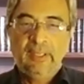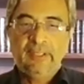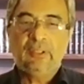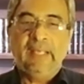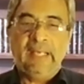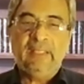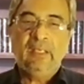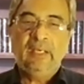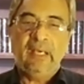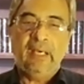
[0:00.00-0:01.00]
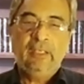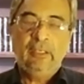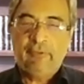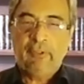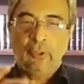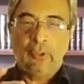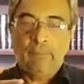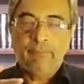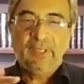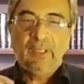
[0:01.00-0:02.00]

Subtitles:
So that is an entirely different law.